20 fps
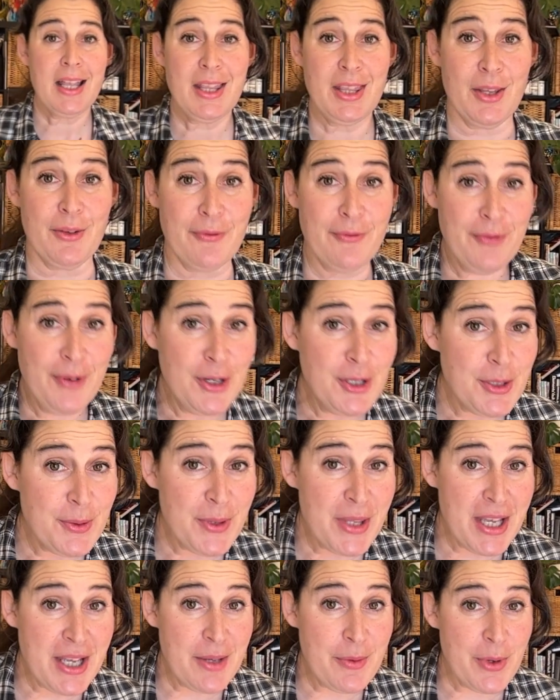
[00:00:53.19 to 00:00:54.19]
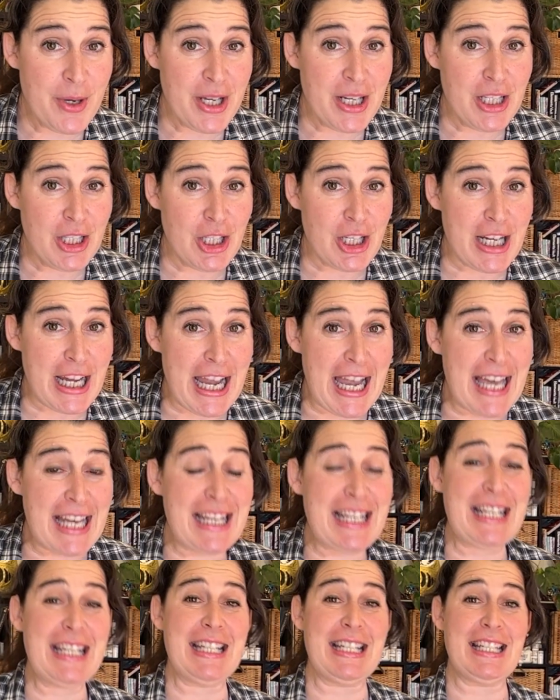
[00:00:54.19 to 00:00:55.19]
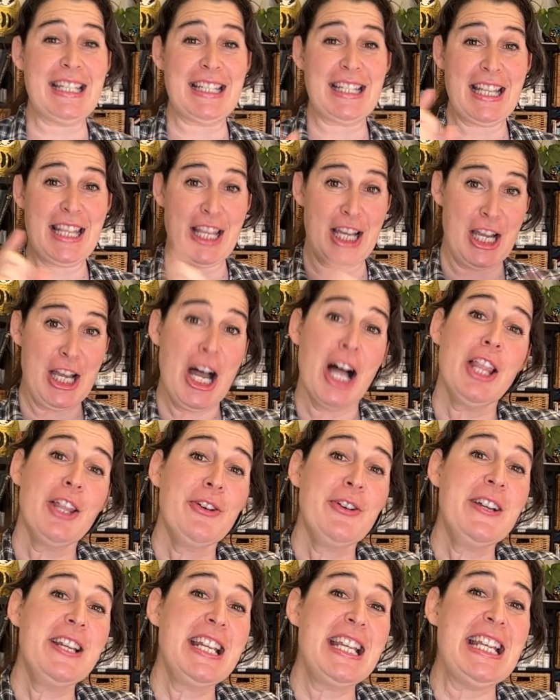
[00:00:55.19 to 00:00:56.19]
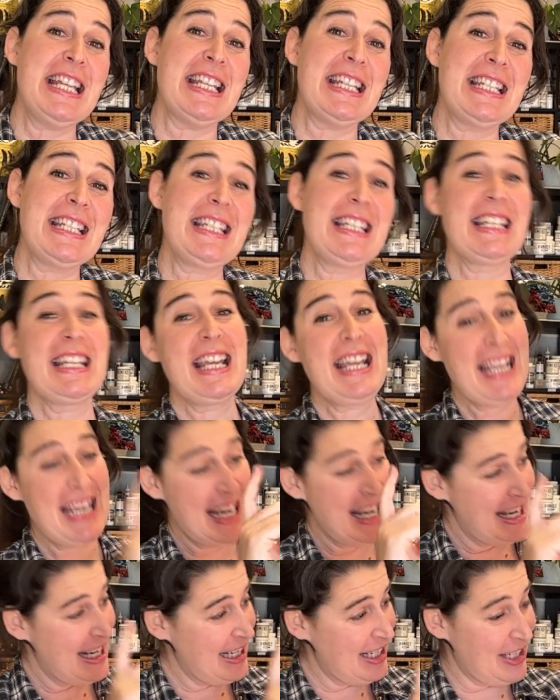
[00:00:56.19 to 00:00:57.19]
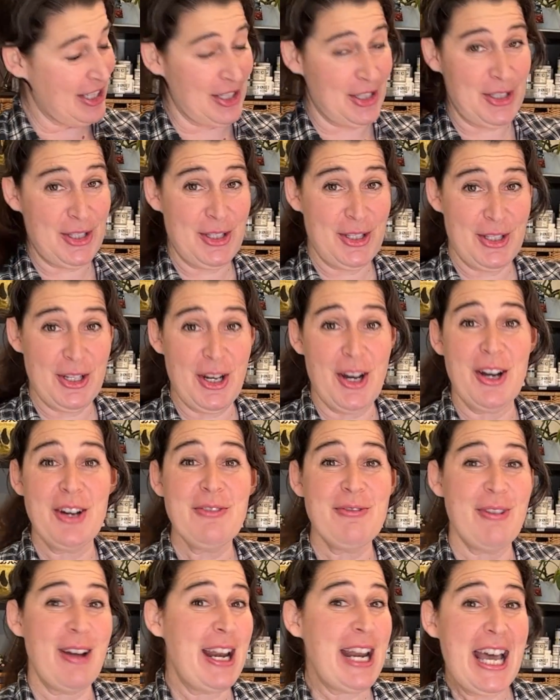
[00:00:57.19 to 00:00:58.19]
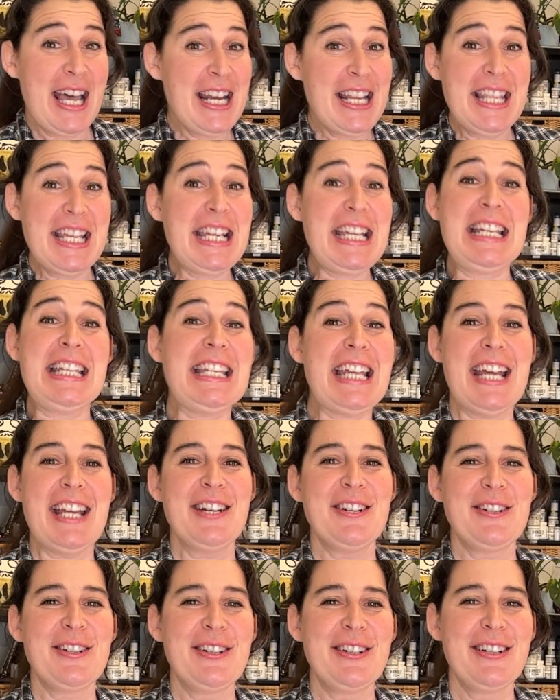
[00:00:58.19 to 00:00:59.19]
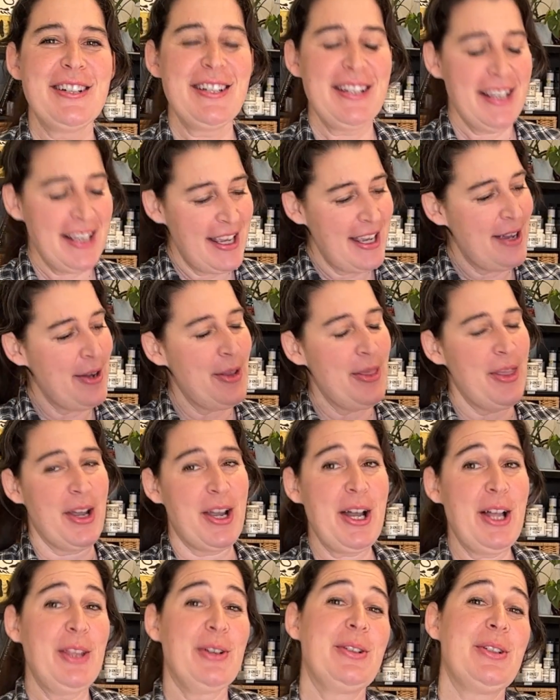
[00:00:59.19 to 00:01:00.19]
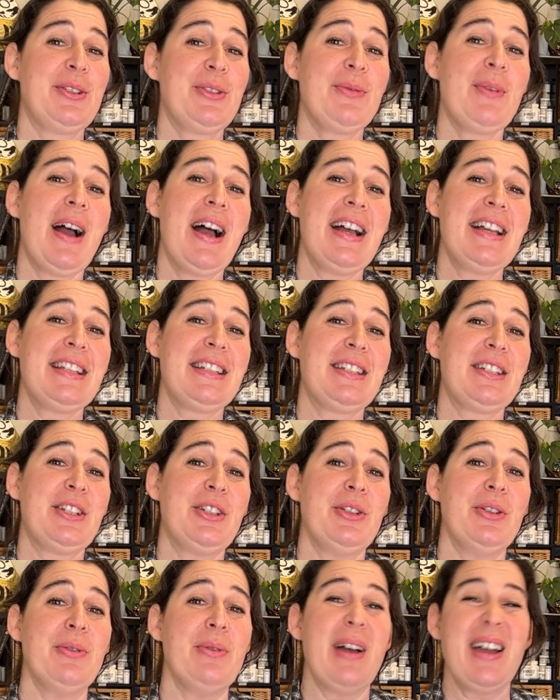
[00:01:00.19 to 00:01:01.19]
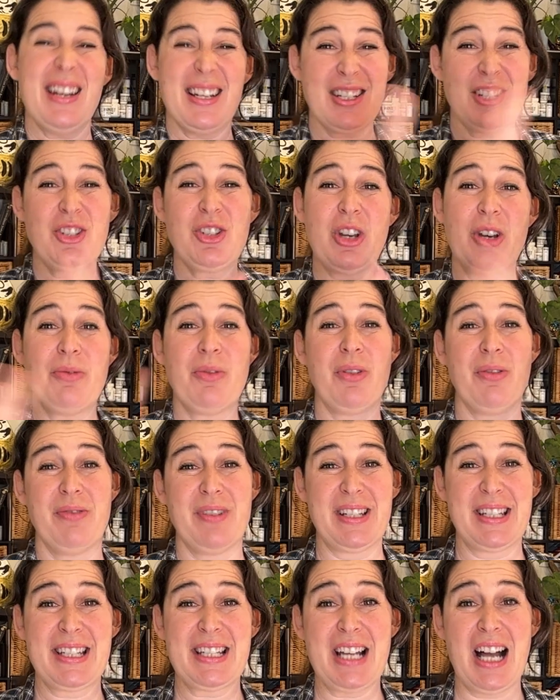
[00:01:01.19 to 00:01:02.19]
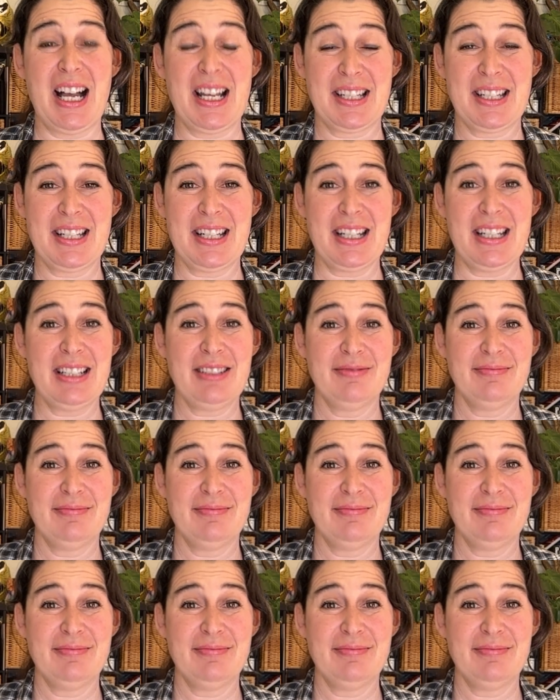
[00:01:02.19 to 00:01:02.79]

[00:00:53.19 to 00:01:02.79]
The first thing we're going to look at is the color it is to start right out of the container, the color it dries to, and its general viscosity.